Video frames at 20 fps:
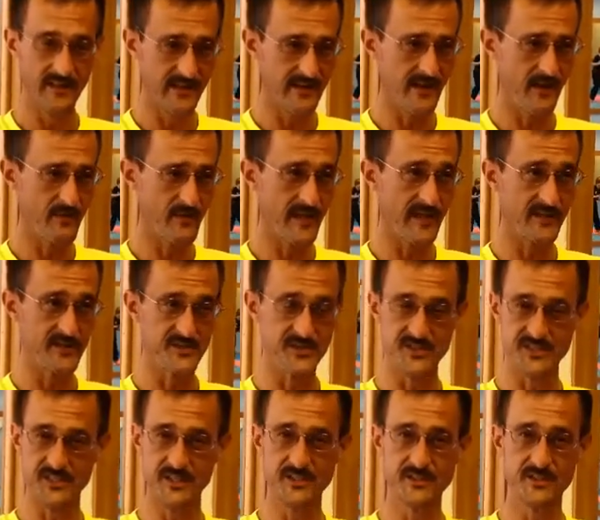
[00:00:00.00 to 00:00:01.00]
and how he handles
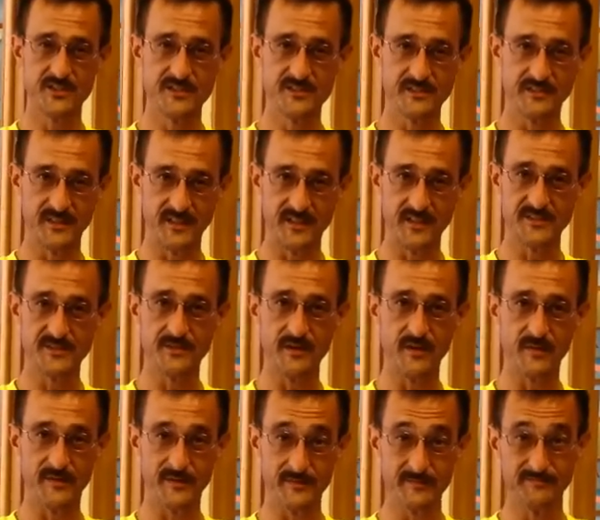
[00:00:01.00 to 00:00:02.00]
his teachers and the kids
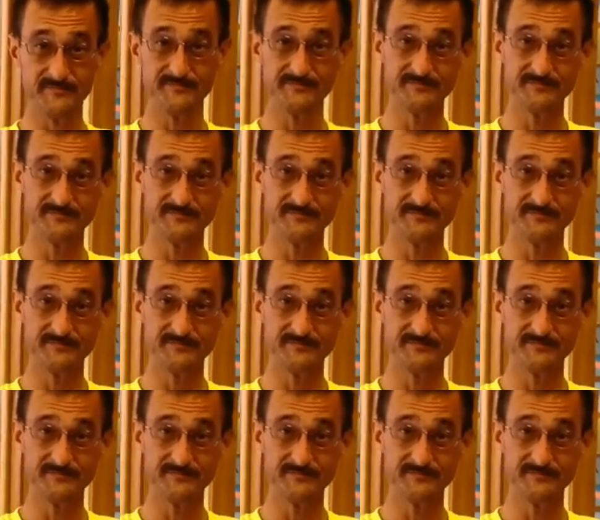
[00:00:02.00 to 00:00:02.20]
around him.